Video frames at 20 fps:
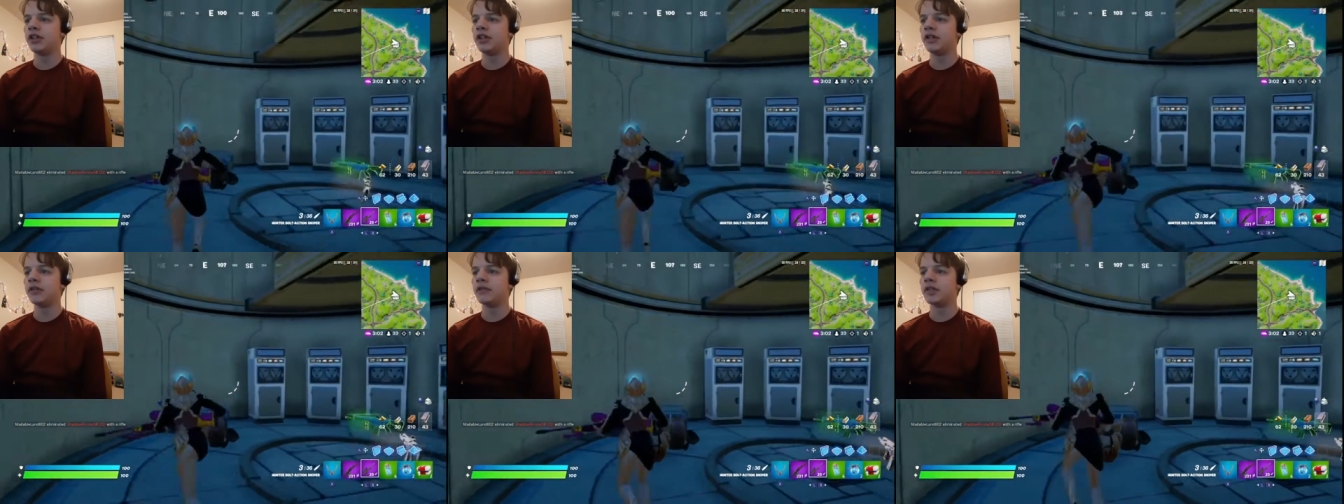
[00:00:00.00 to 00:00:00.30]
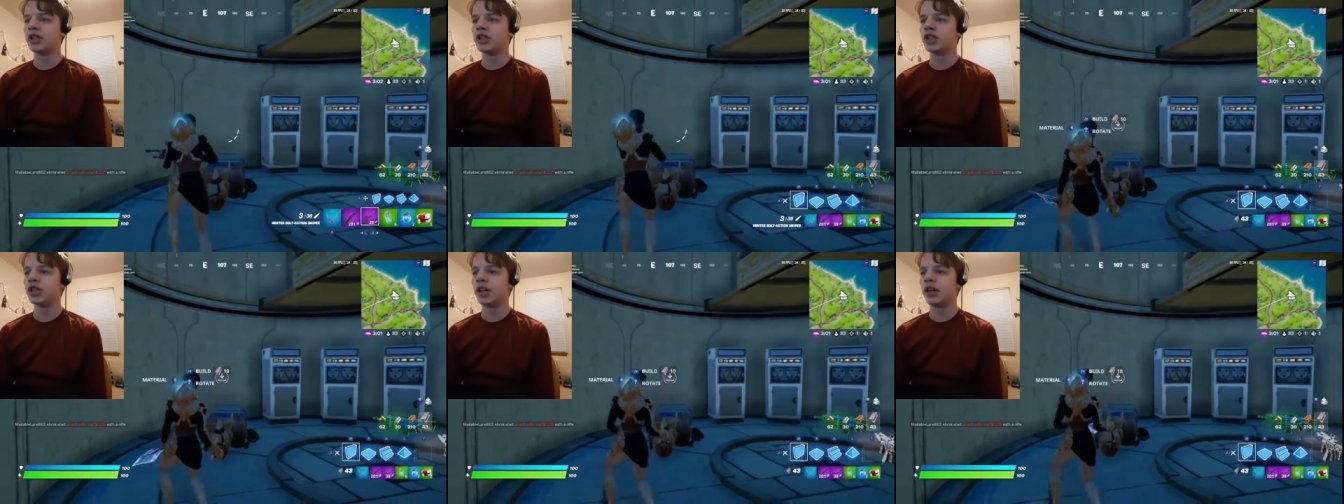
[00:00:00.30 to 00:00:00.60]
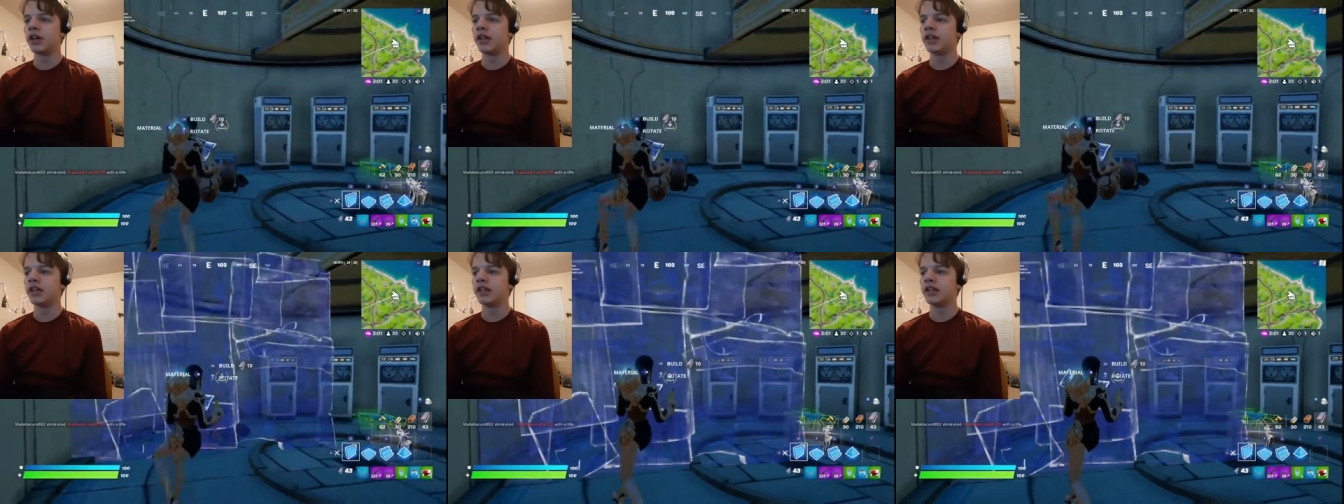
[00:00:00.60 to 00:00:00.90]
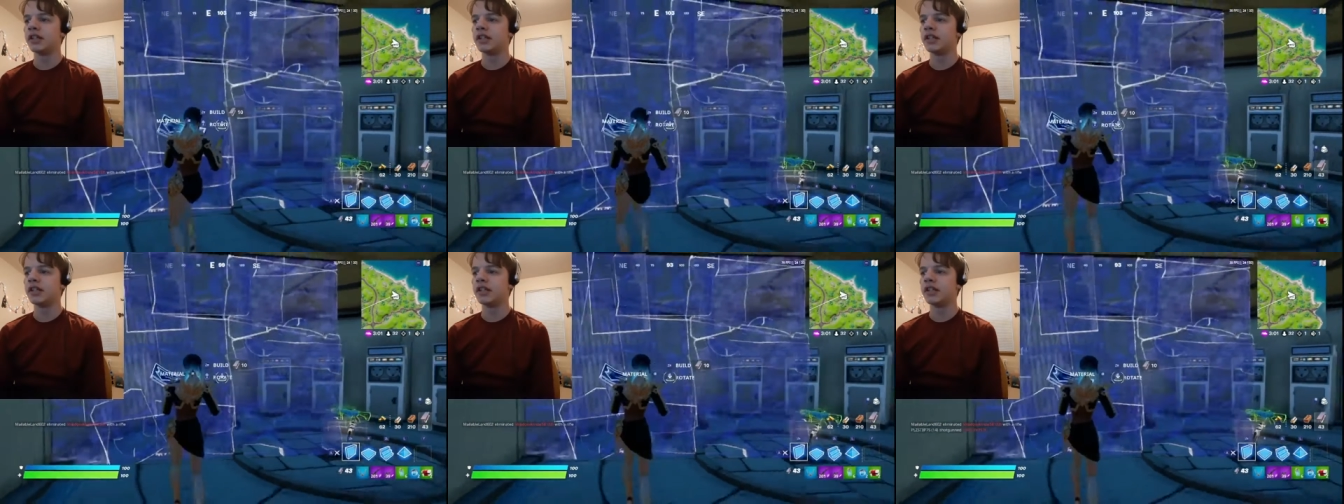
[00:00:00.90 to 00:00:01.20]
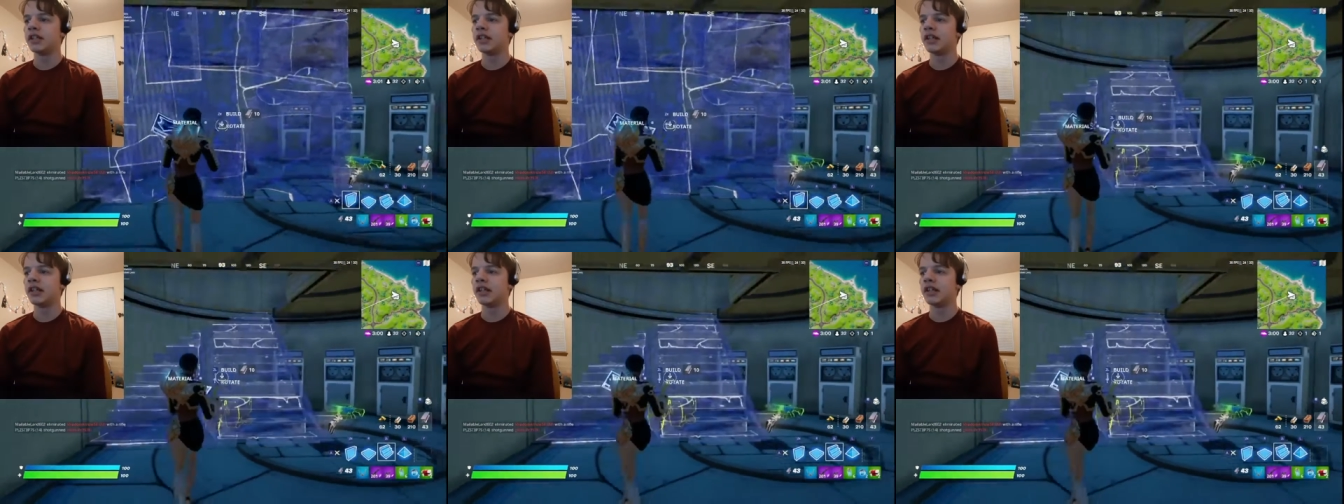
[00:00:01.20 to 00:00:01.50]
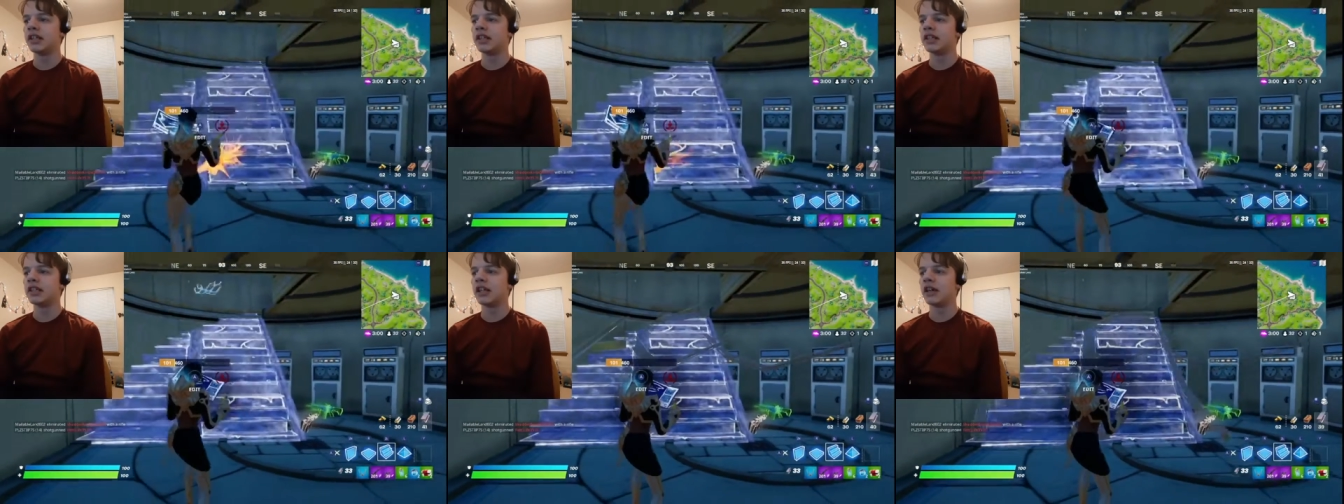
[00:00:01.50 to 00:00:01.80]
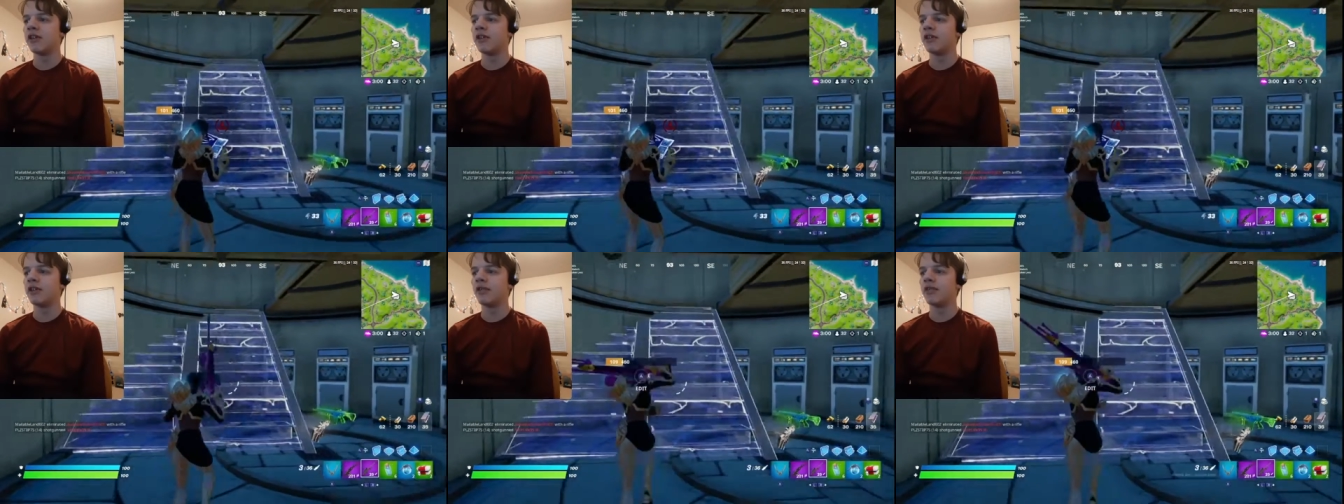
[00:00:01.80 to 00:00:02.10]
use a shotgun this season because
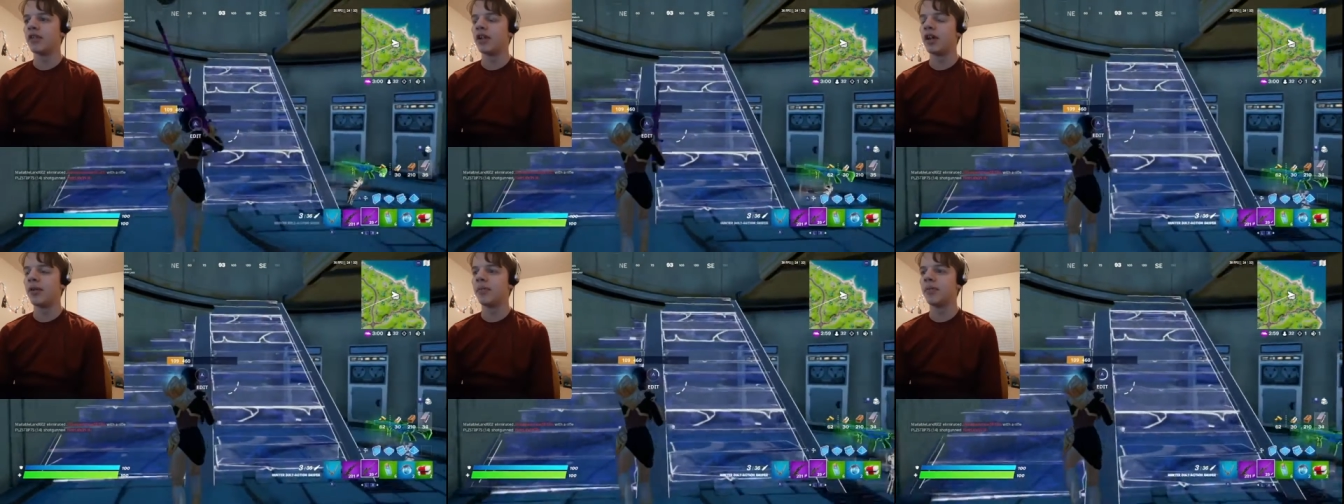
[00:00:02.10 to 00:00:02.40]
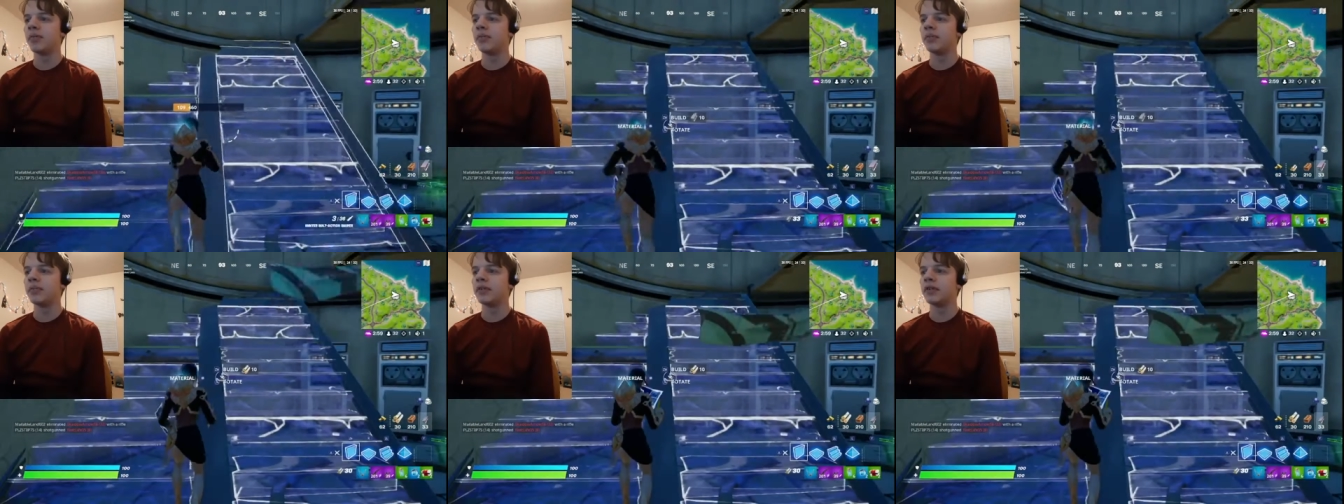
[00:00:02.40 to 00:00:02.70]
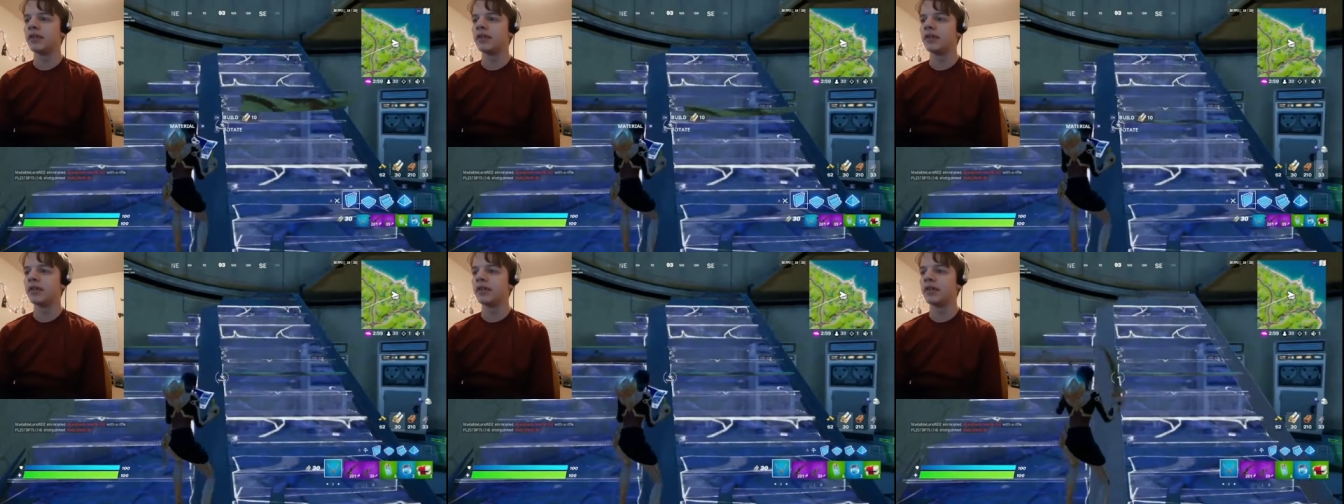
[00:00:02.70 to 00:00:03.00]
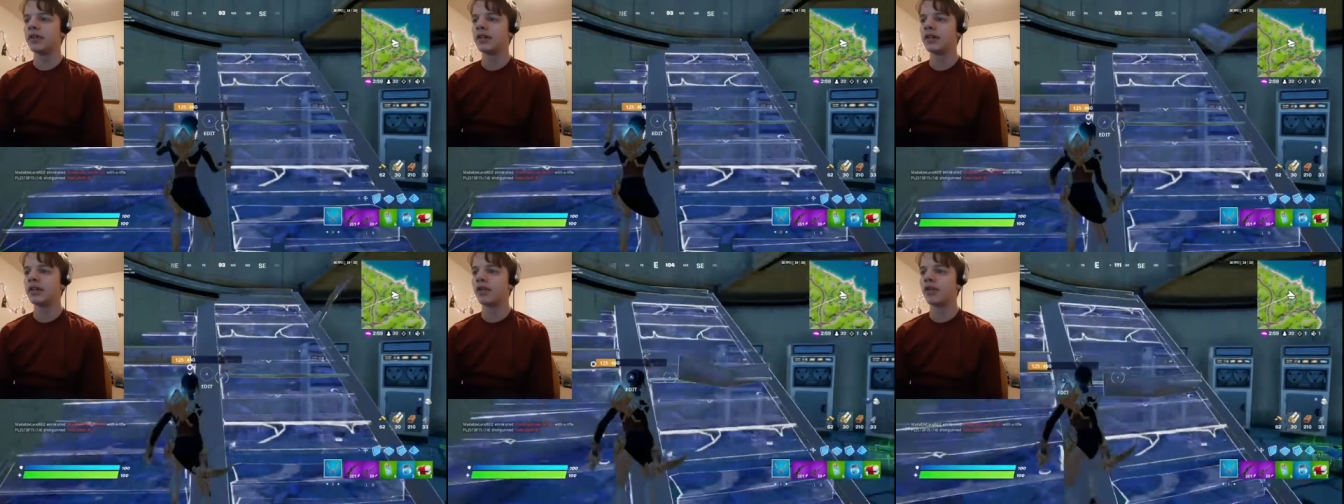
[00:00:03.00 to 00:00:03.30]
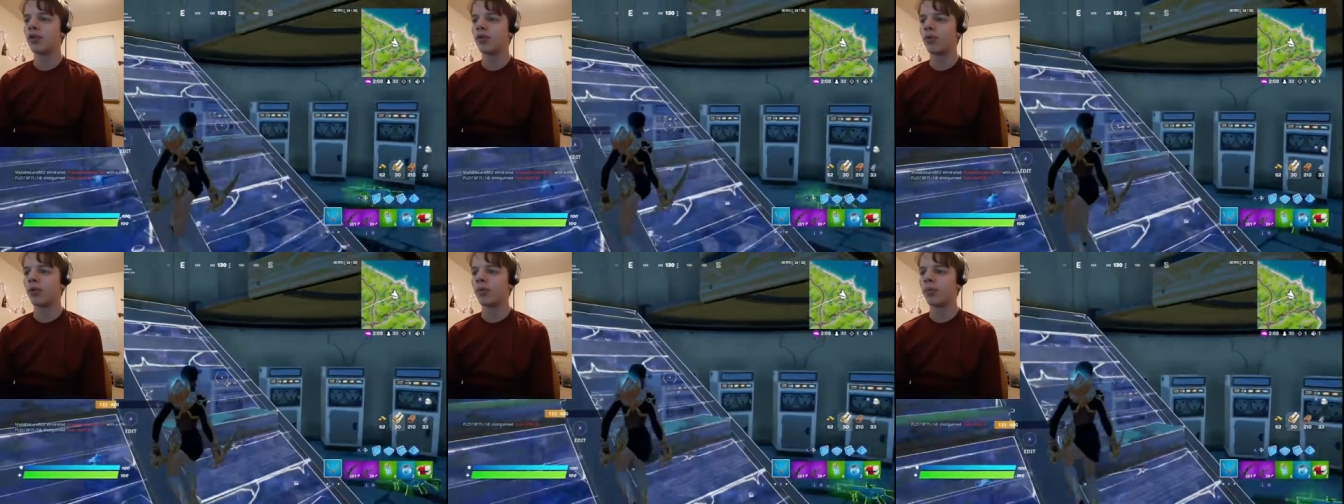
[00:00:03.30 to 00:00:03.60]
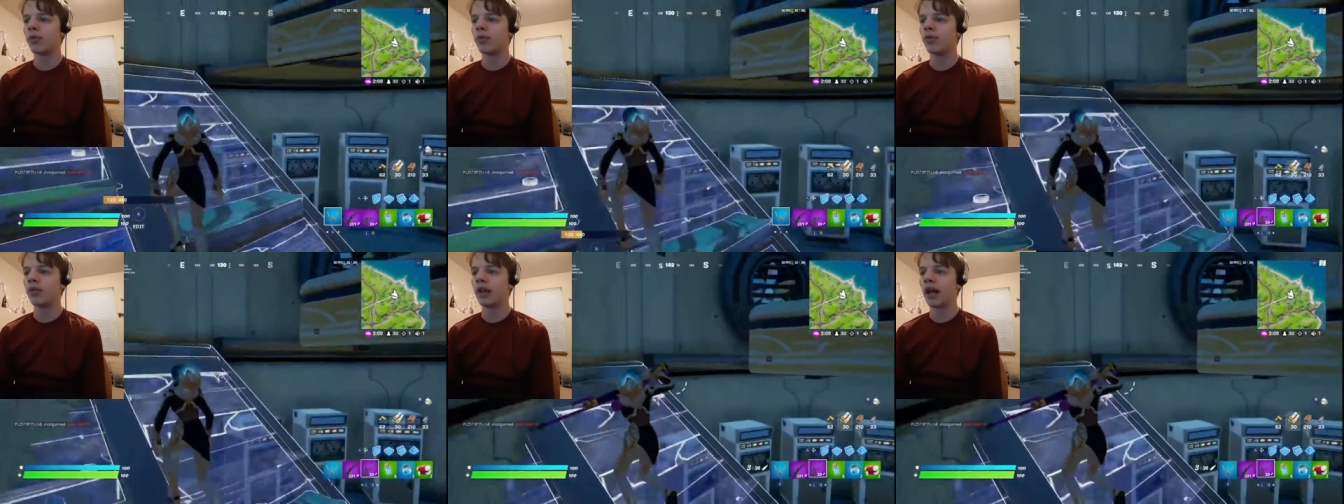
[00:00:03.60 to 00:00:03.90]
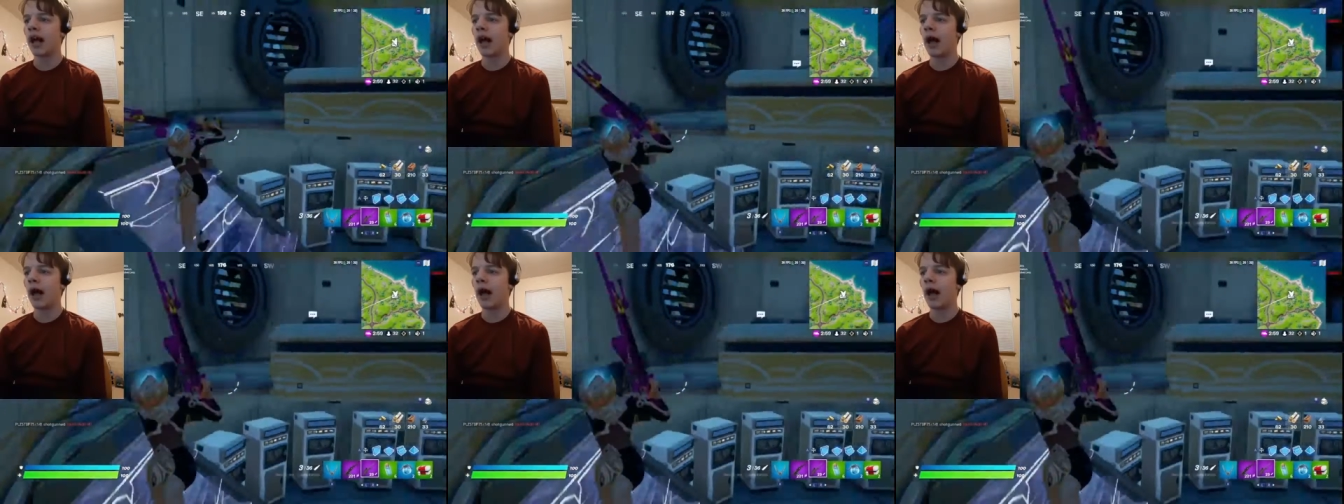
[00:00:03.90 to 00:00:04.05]
all of them are horrible.